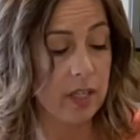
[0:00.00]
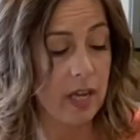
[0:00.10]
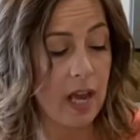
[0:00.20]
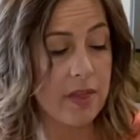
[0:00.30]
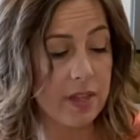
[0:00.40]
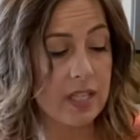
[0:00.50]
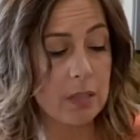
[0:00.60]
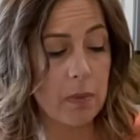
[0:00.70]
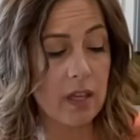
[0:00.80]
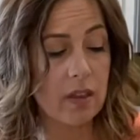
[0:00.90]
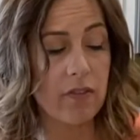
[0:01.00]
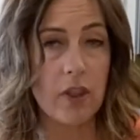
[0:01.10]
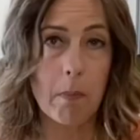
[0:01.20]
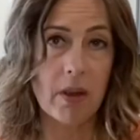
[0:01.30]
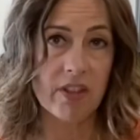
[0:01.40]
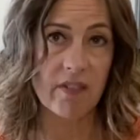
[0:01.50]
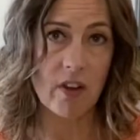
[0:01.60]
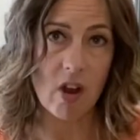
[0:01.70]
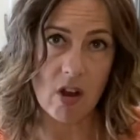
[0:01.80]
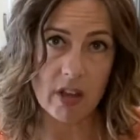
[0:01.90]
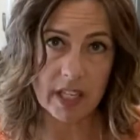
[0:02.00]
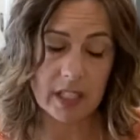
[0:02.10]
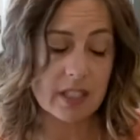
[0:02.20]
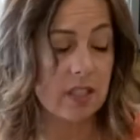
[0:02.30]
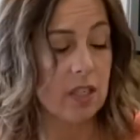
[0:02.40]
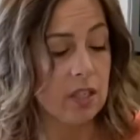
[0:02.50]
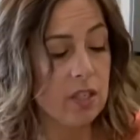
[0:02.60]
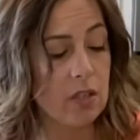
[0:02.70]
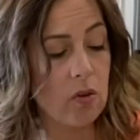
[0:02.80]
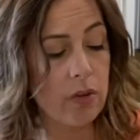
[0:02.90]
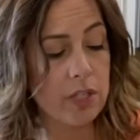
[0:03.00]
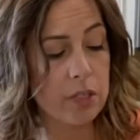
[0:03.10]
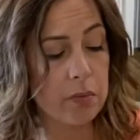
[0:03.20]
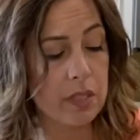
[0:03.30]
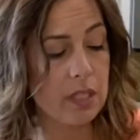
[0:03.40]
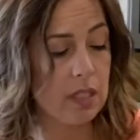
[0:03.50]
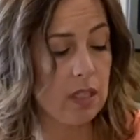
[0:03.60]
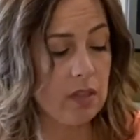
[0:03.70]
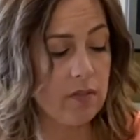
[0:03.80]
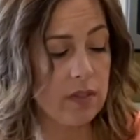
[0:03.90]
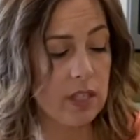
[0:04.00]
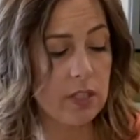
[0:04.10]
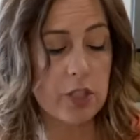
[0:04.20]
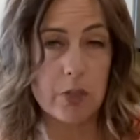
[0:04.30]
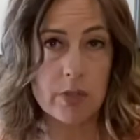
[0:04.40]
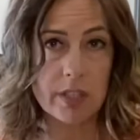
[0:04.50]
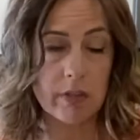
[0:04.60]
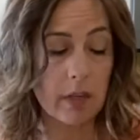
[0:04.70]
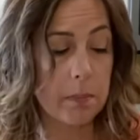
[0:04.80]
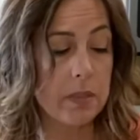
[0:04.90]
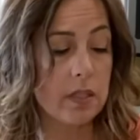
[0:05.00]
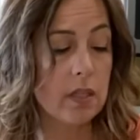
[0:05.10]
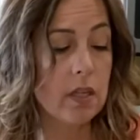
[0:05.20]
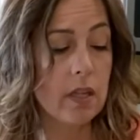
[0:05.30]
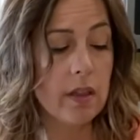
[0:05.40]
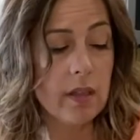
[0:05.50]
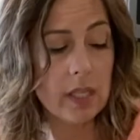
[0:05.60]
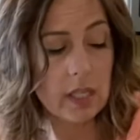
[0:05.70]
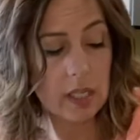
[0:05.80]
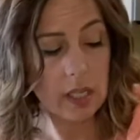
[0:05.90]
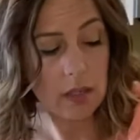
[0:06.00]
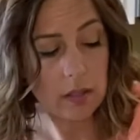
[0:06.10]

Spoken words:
And this month, for the month of August, you're going to receive the 2 syrups, the